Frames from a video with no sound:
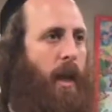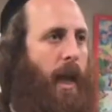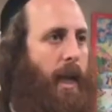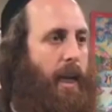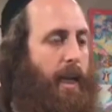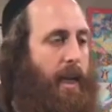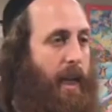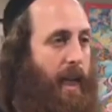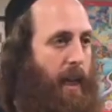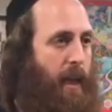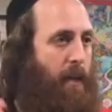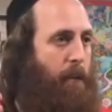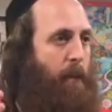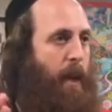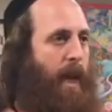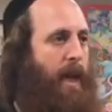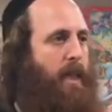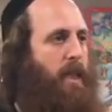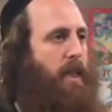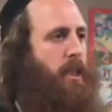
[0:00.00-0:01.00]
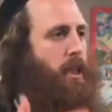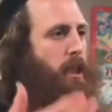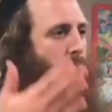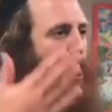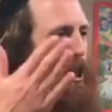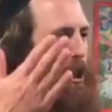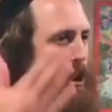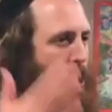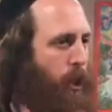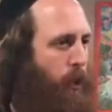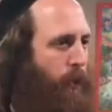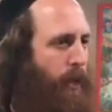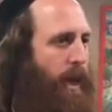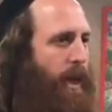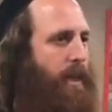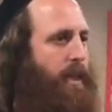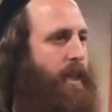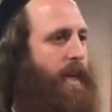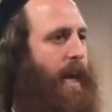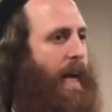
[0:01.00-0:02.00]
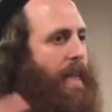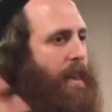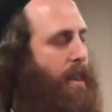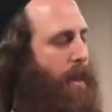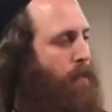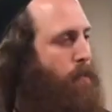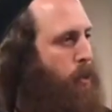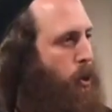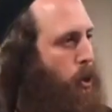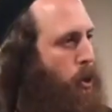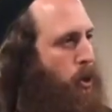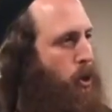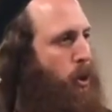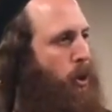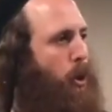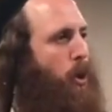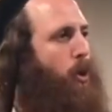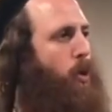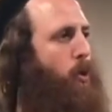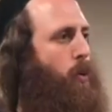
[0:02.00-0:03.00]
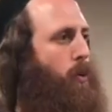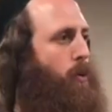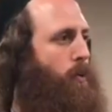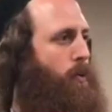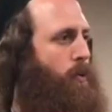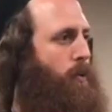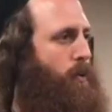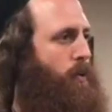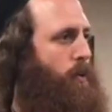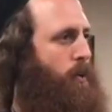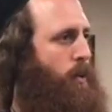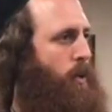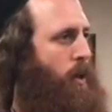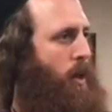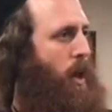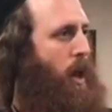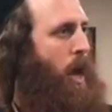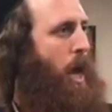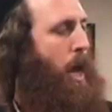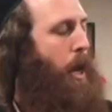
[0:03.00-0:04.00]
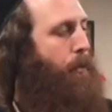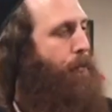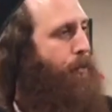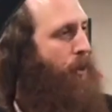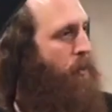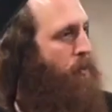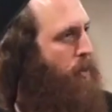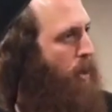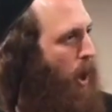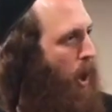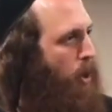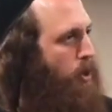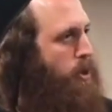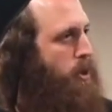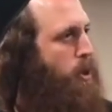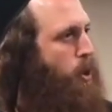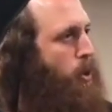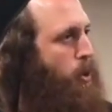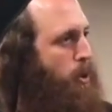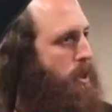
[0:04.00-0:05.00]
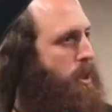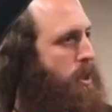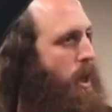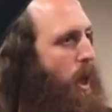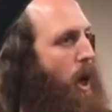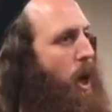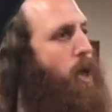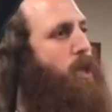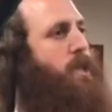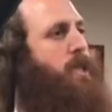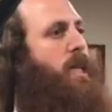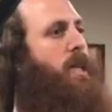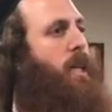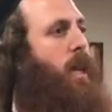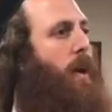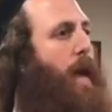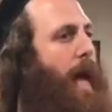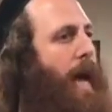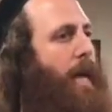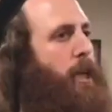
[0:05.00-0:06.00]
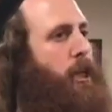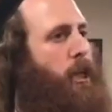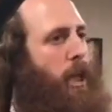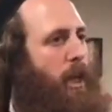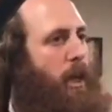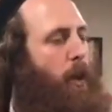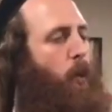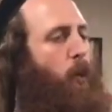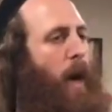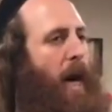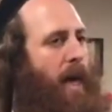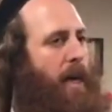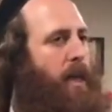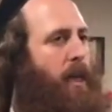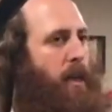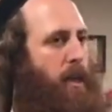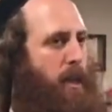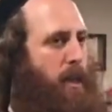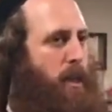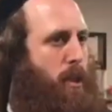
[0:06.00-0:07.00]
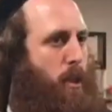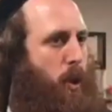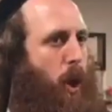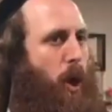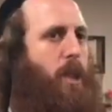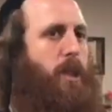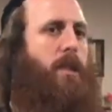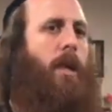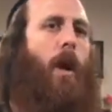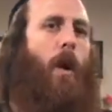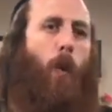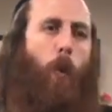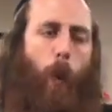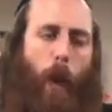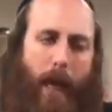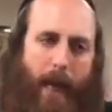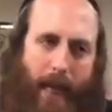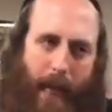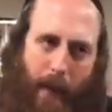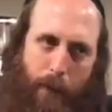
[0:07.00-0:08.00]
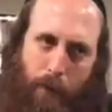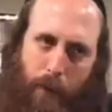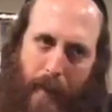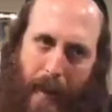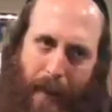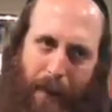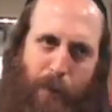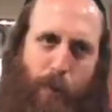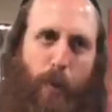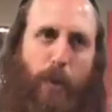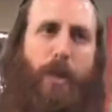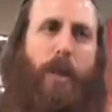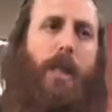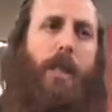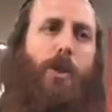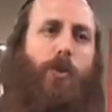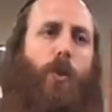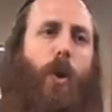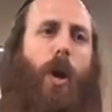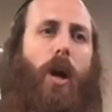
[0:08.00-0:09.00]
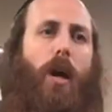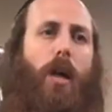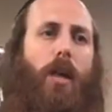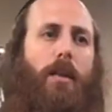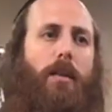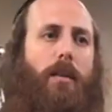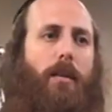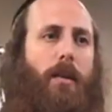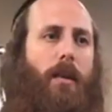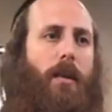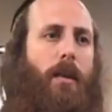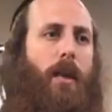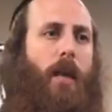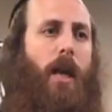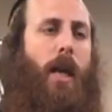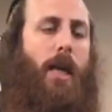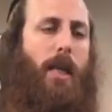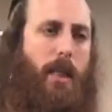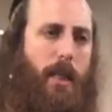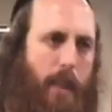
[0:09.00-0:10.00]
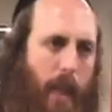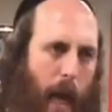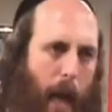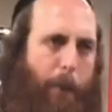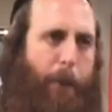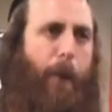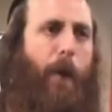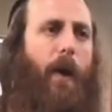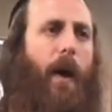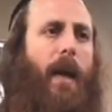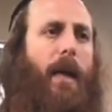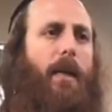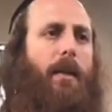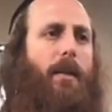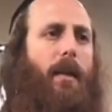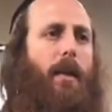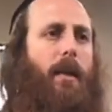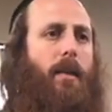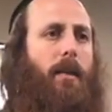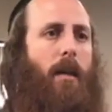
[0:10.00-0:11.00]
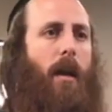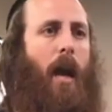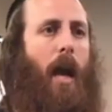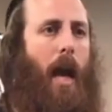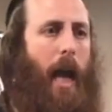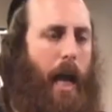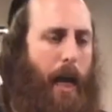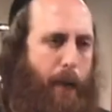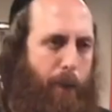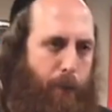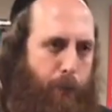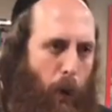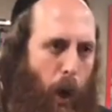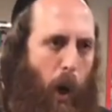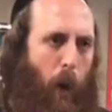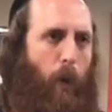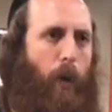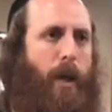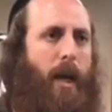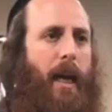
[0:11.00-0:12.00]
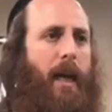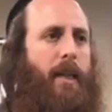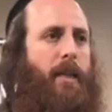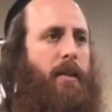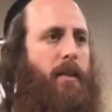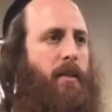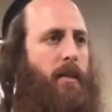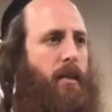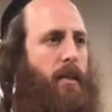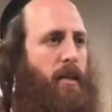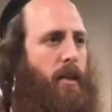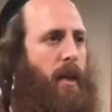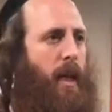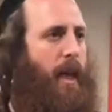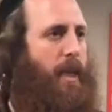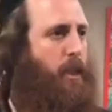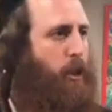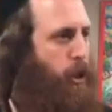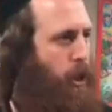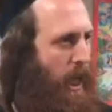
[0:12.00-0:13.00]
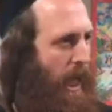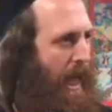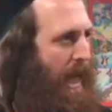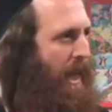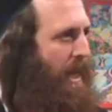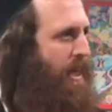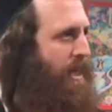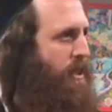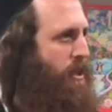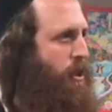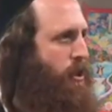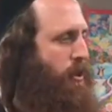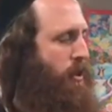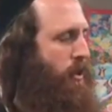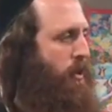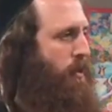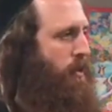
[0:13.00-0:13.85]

And He made a surgery and cut them to two. And from those two souls that are actually one in the source, we came down to this world, separated and broken and challenged,